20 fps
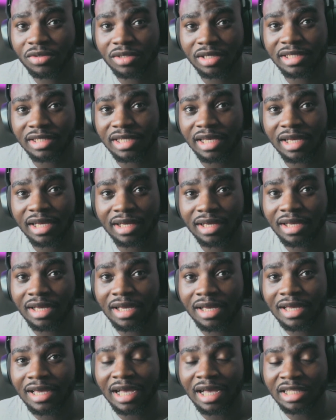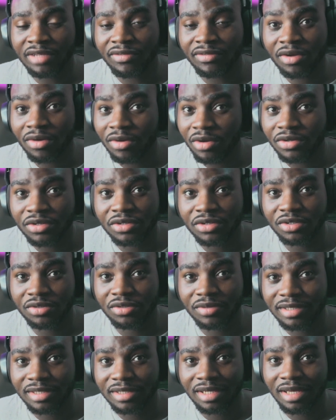to attack, I never got used to
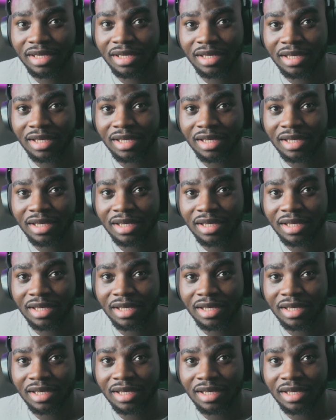it.